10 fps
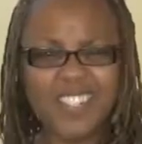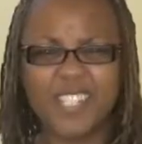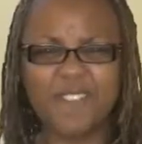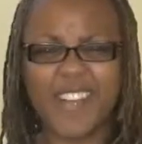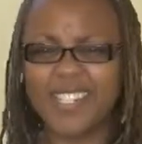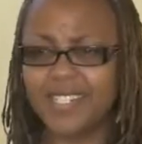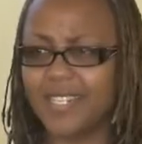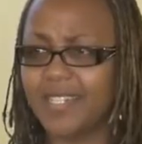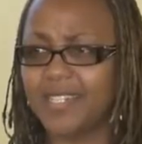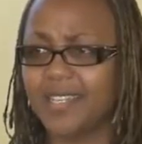that just
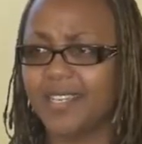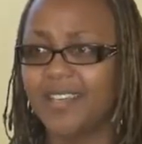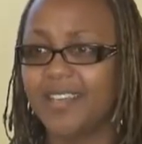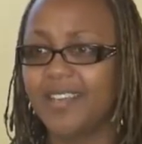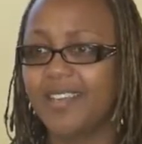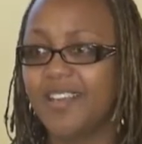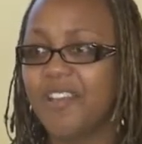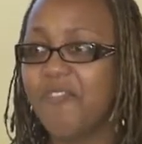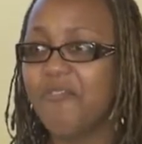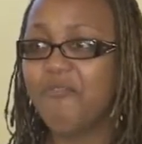fascinating?
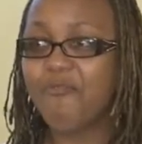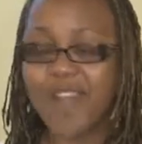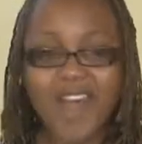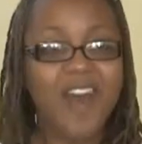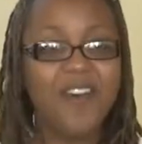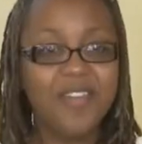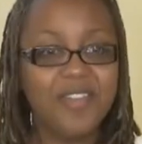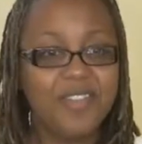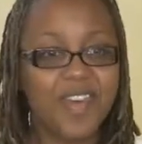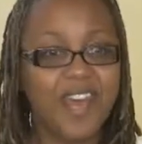
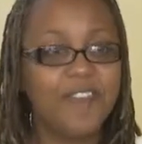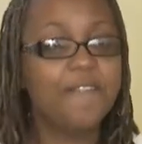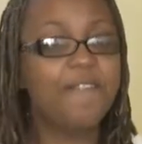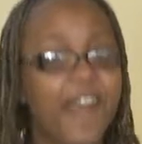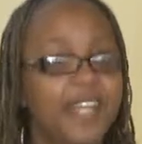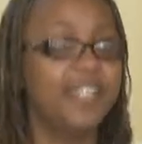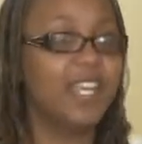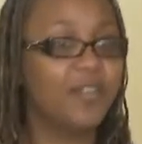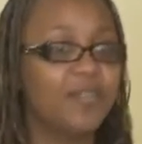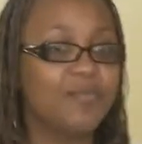Rather than
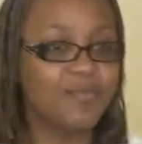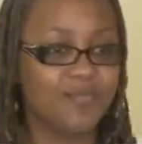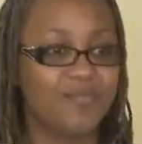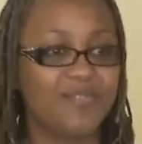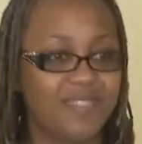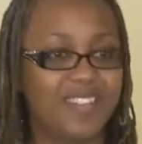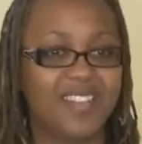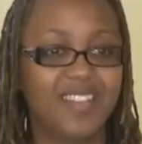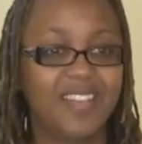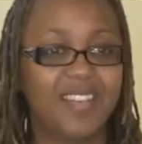fighting it through,
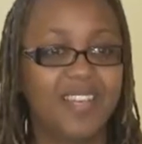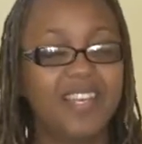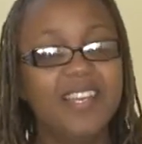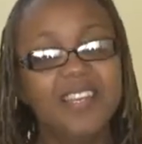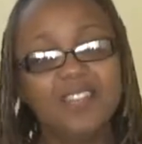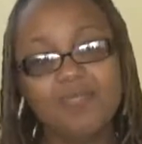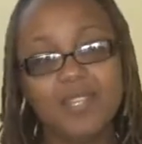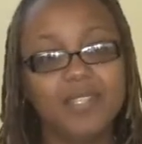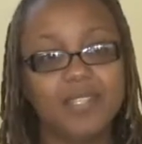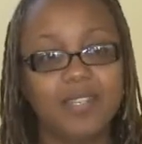he is
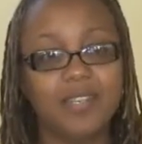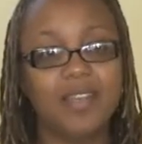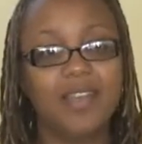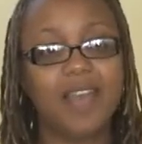resting.